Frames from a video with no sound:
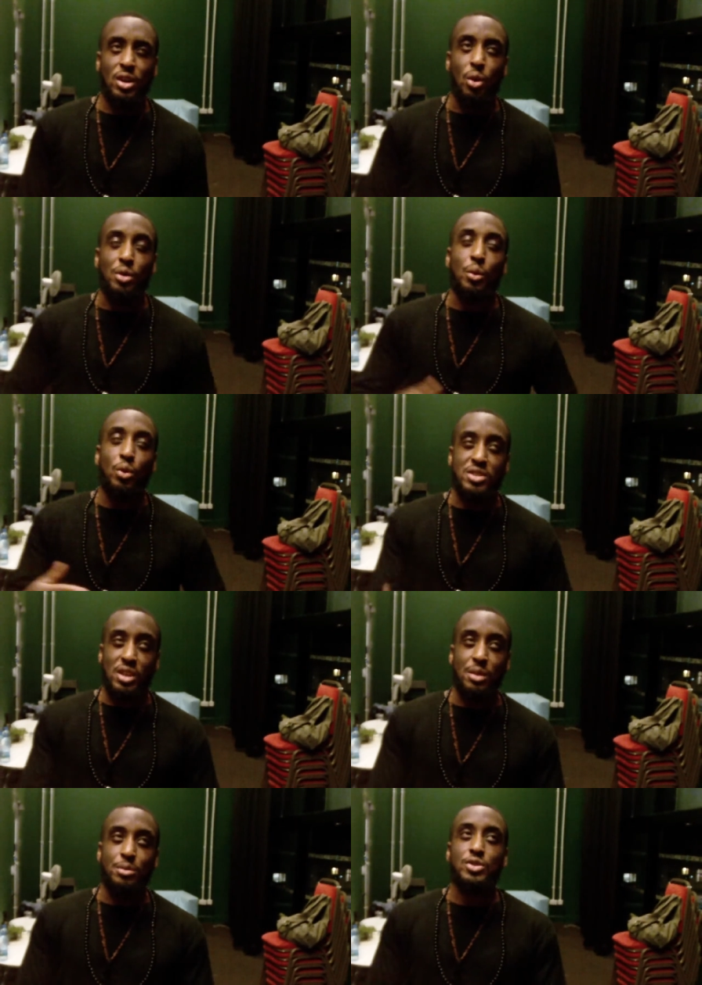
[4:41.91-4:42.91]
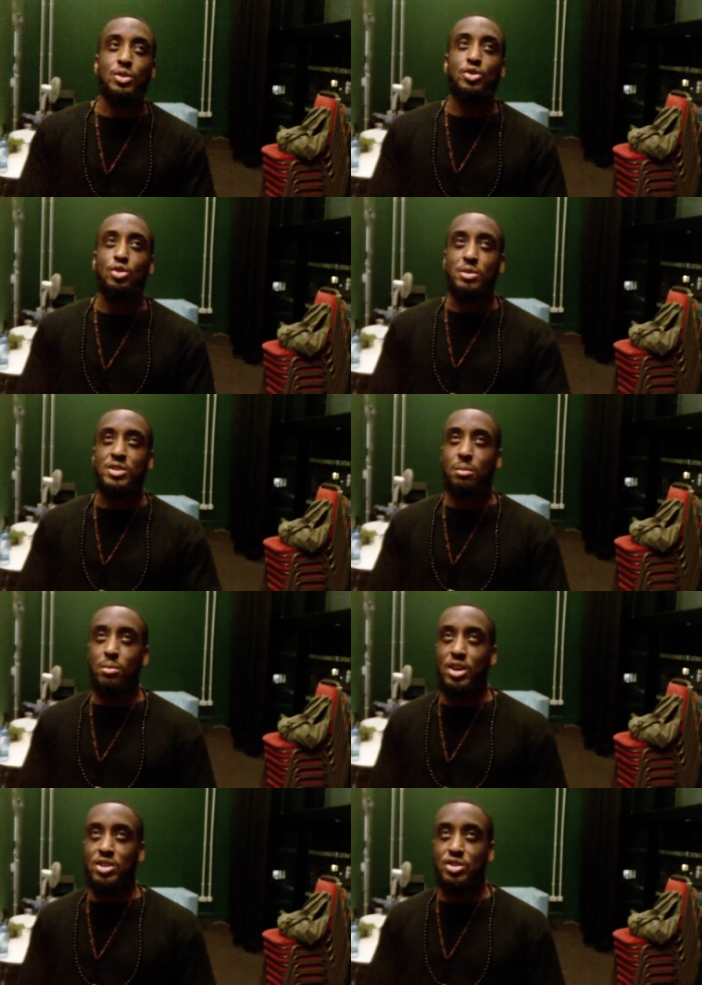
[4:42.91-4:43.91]
or they want is live so you will be
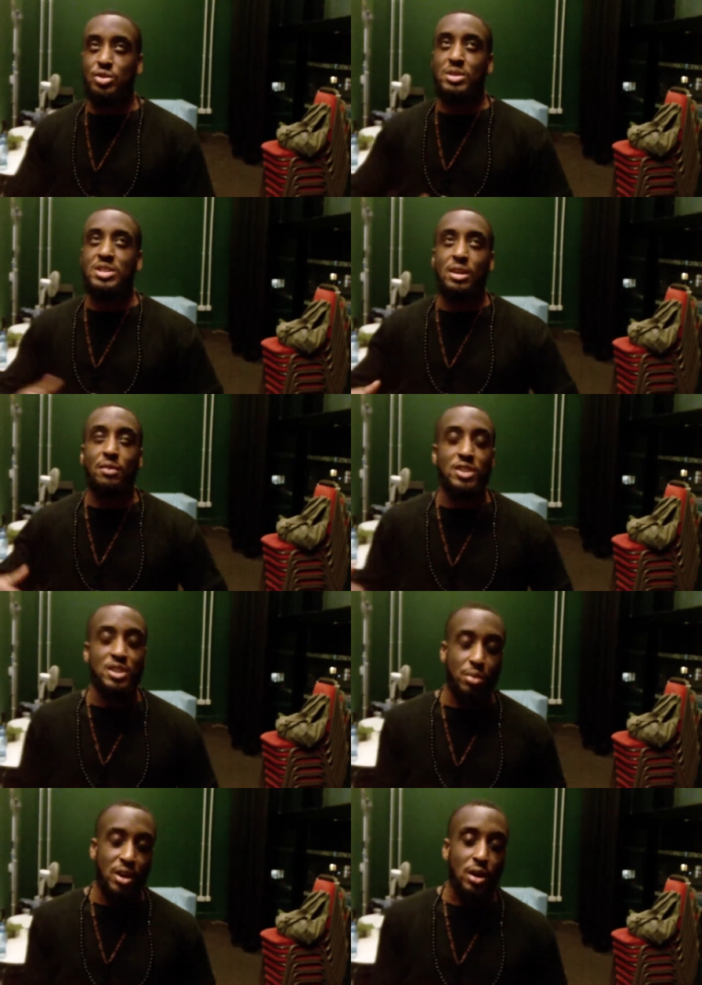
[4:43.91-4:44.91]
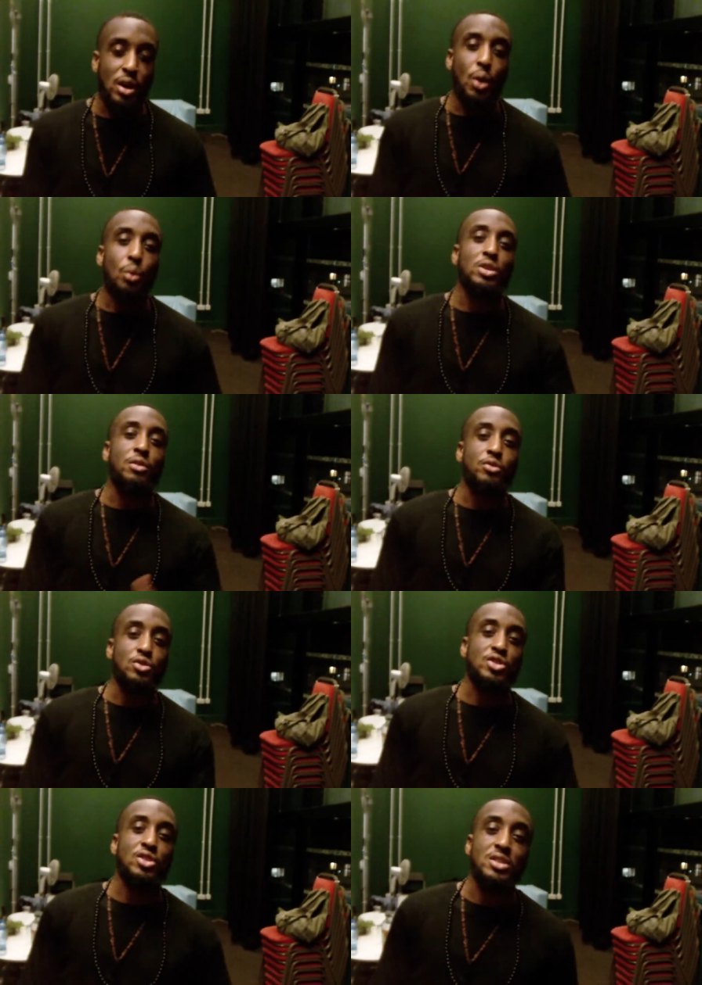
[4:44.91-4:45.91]
submerged into a sea of despair where your
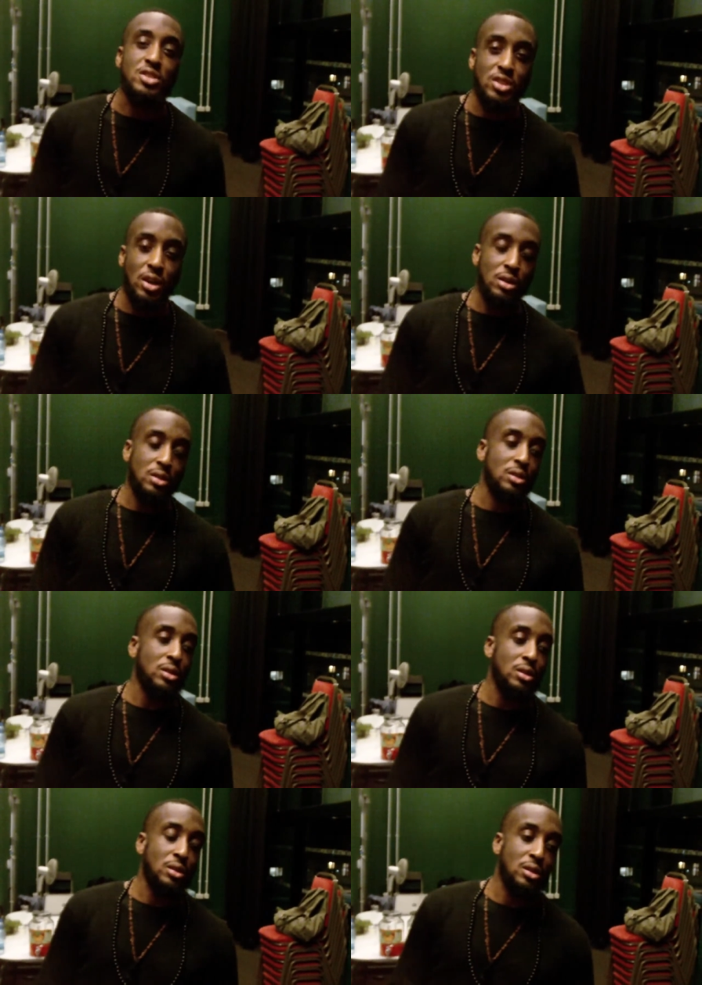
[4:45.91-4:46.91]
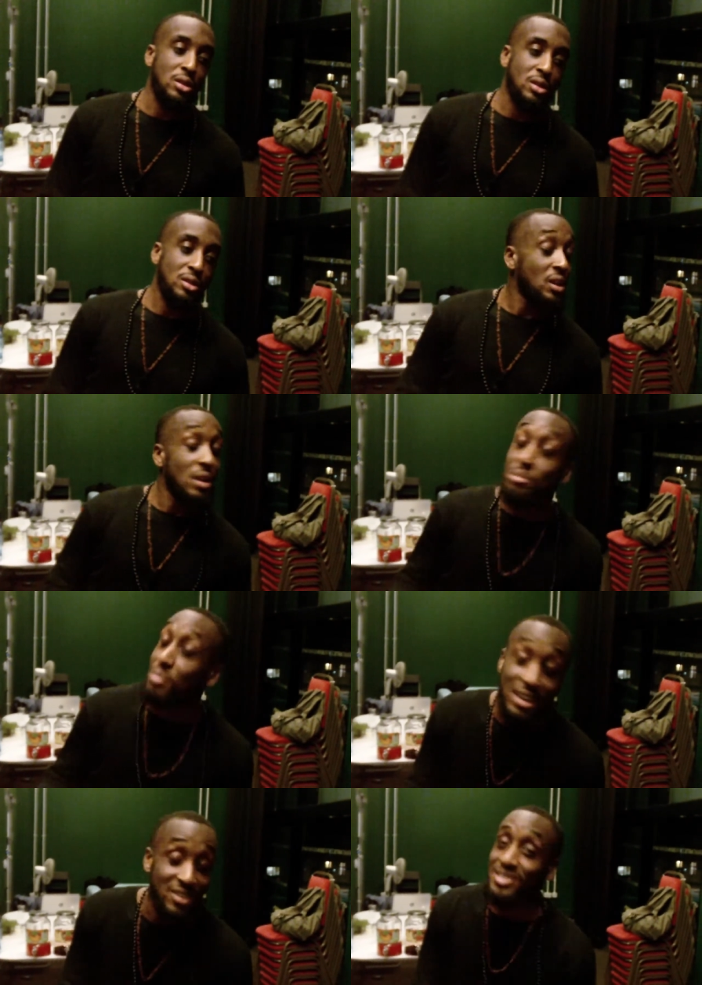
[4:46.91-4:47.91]
future's uncertain.
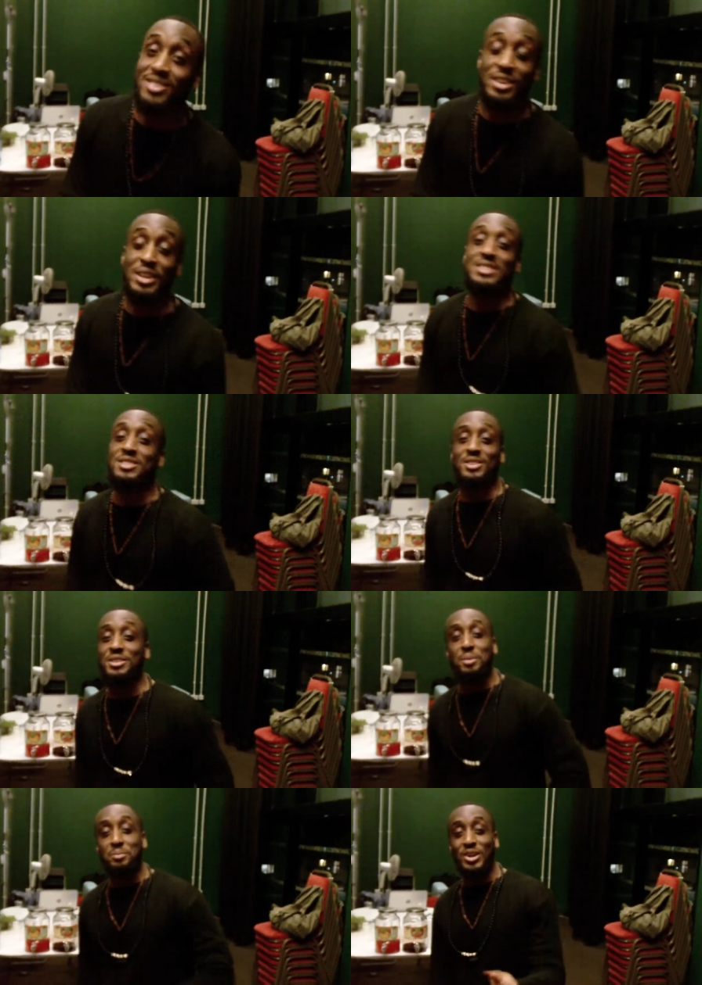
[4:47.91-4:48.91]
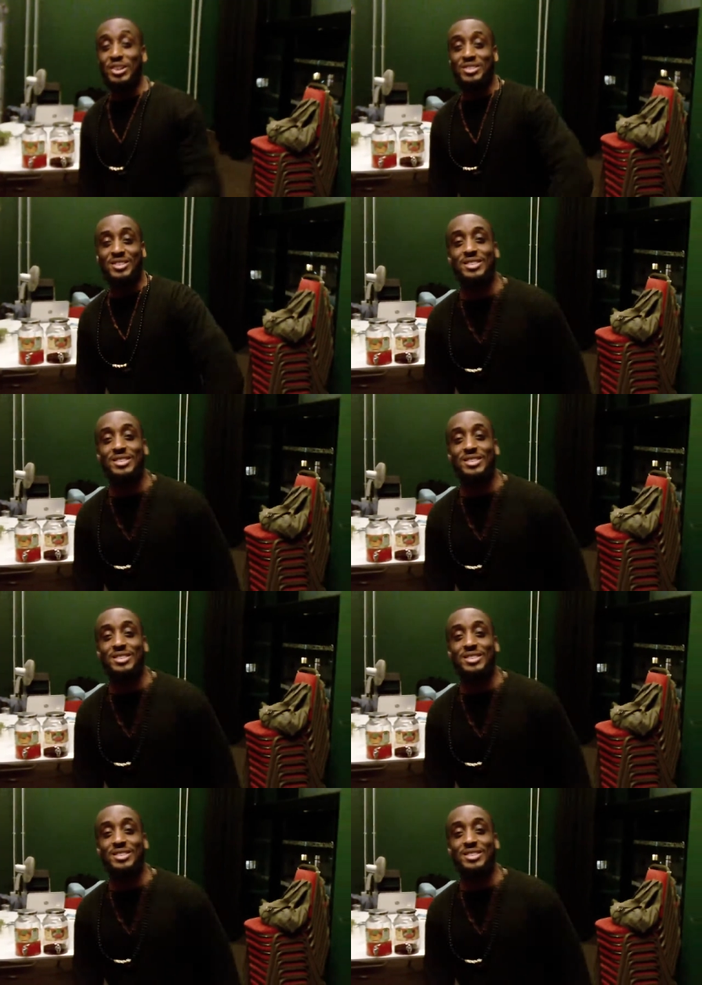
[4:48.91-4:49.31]
Man, yeah that's it, done.